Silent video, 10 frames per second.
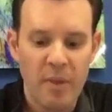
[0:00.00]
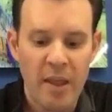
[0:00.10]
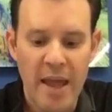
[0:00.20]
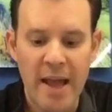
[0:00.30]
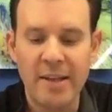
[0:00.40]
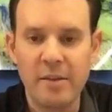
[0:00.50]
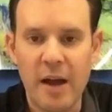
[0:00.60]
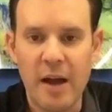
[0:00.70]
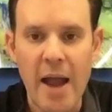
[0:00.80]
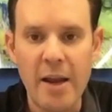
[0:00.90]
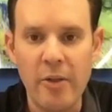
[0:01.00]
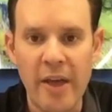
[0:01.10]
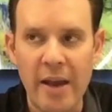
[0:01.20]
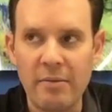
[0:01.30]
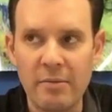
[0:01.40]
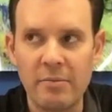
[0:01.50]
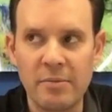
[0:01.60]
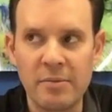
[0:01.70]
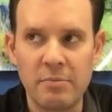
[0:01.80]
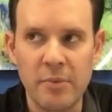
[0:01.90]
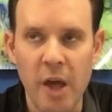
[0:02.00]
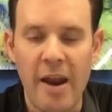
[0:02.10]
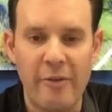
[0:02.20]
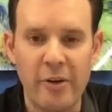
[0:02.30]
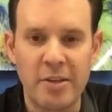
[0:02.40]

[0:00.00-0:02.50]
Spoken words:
And I know that not every